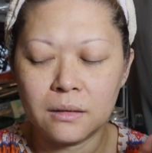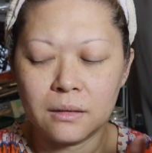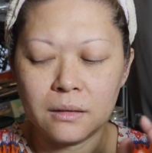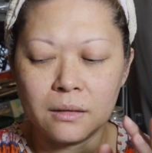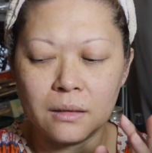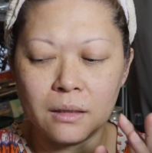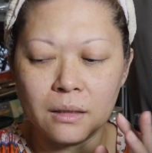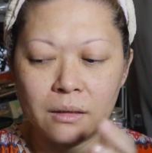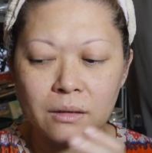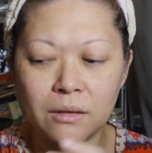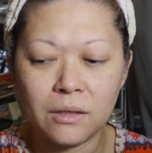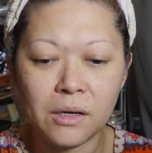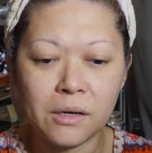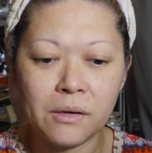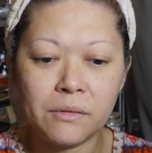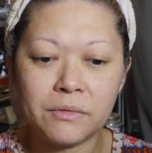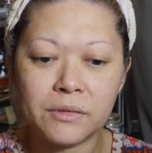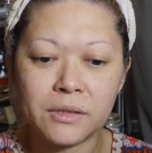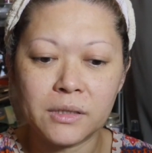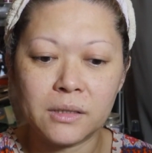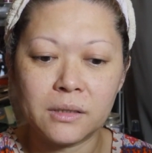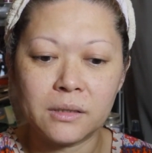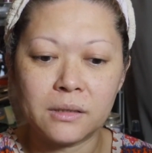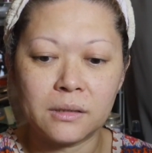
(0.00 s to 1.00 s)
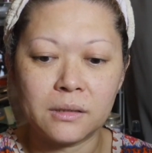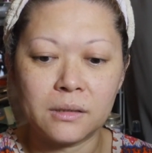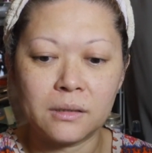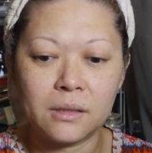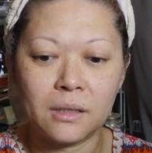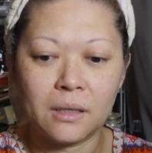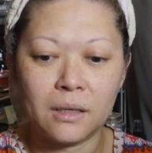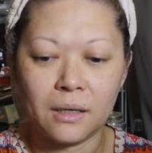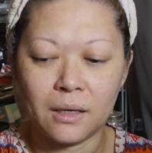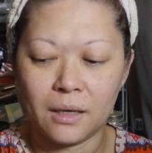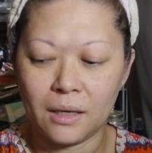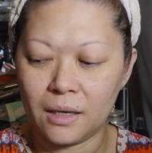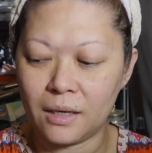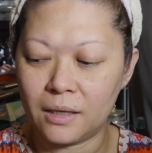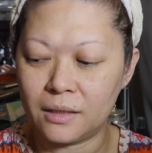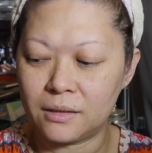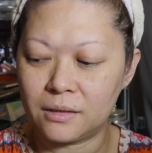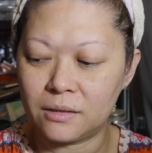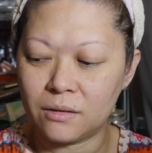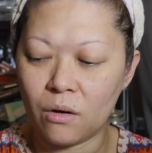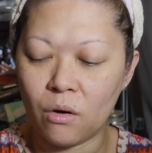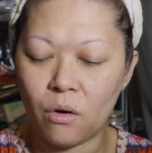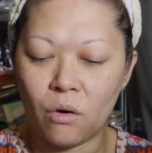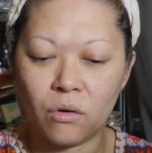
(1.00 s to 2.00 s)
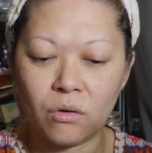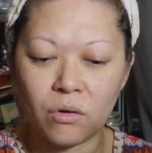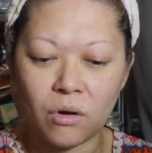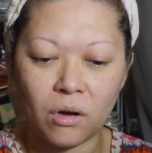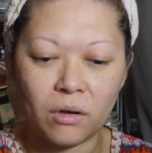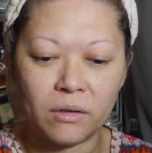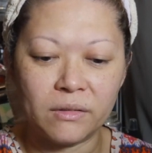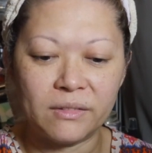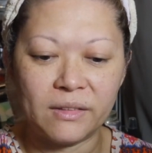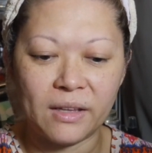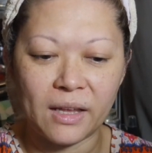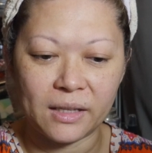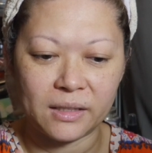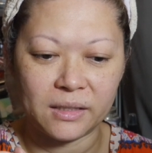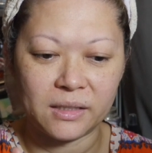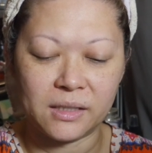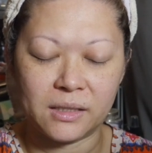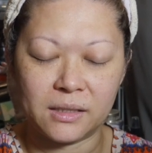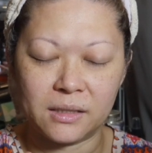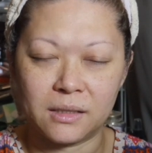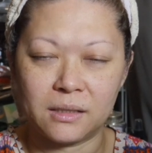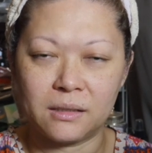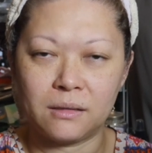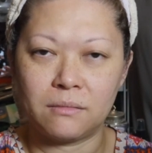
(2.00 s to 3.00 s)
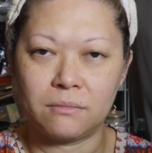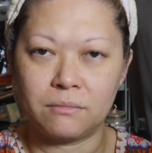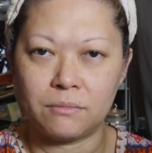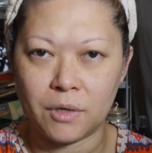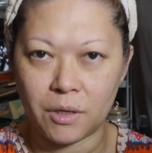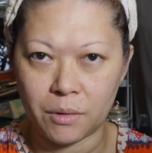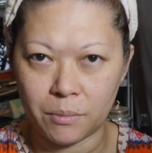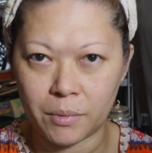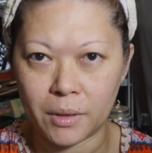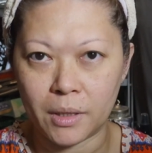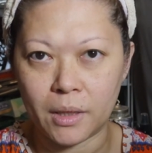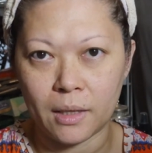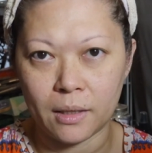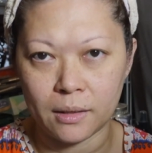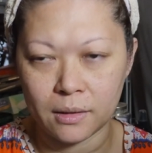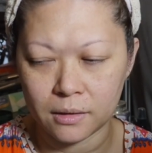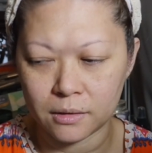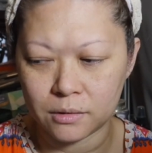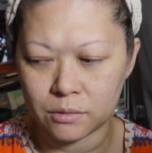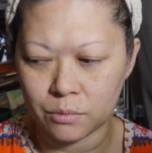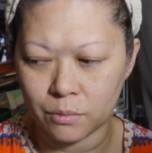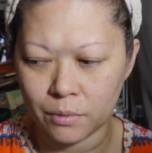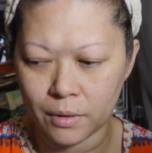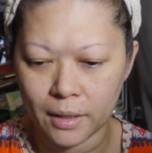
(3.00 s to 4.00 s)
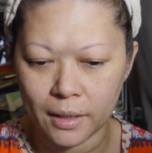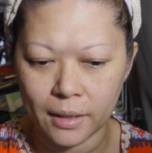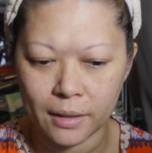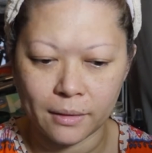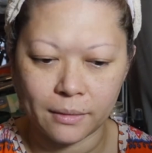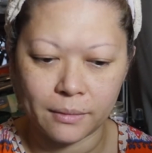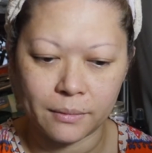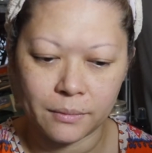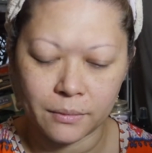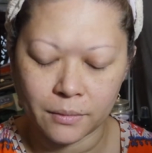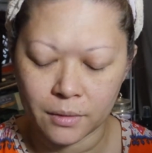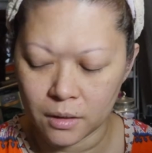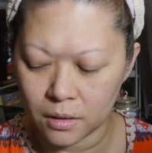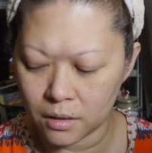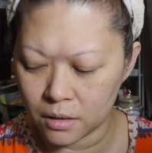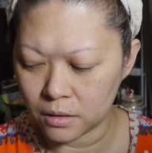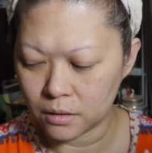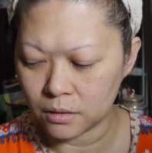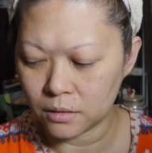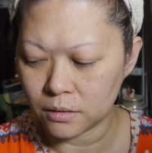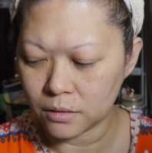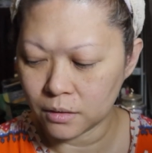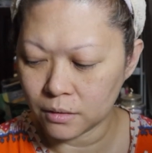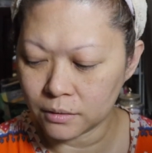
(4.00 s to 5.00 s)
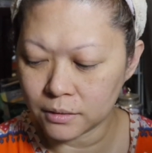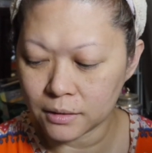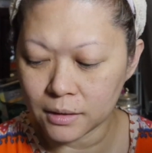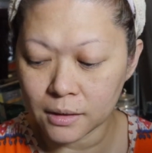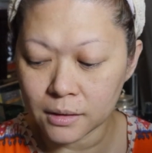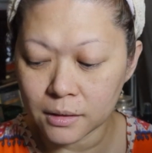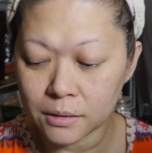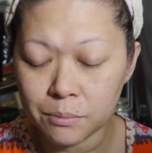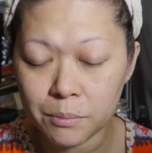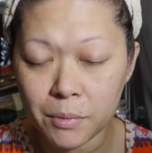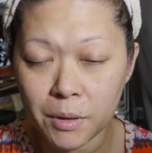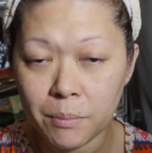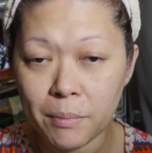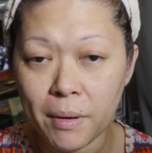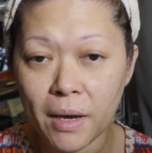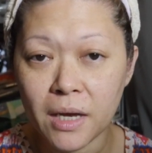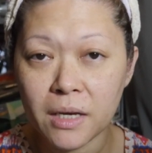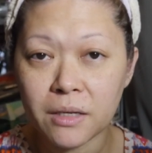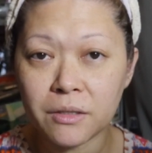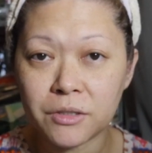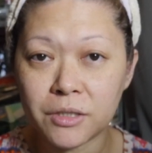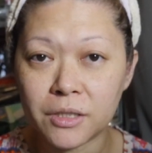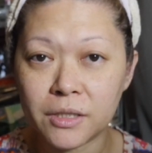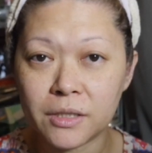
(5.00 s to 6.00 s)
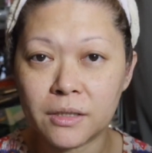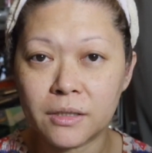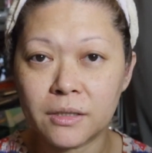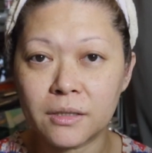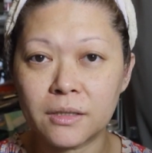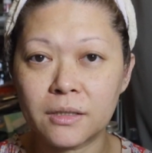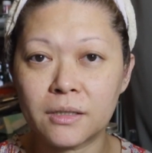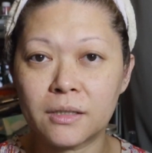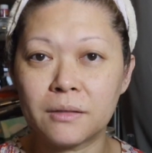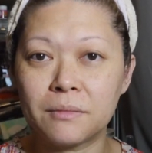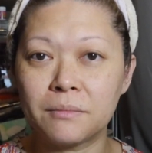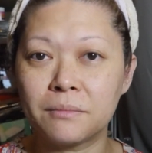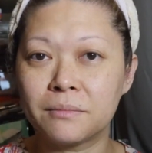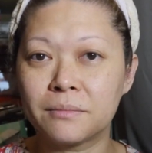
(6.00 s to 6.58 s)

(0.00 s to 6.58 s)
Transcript: the nerves is all connected, maybe that is why. So just be patient.